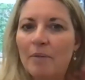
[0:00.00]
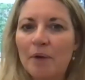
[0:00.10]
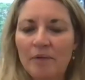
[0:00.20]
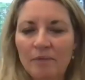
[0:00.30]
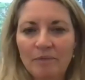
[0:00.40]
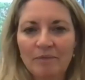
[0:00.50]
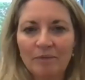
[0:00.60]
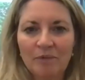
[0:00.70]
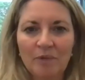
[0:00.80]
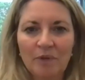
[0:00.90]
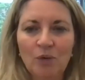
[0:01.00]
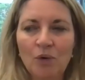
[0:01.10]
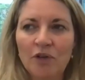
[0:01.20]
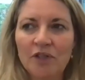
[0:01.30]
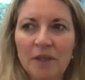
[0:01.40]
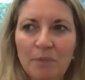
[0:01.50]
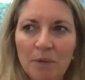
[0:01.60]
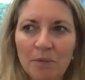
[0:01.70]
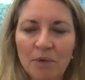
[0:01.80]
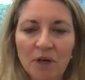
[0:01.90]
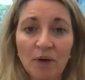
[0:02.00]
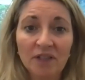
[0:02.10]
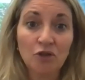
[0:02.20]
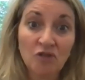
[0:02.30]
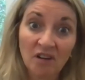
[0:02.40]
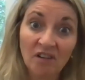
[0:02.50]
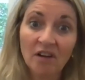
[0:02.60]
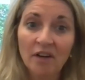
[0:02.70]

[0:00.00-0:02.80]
and in all honesty, people weren't quite so drunk.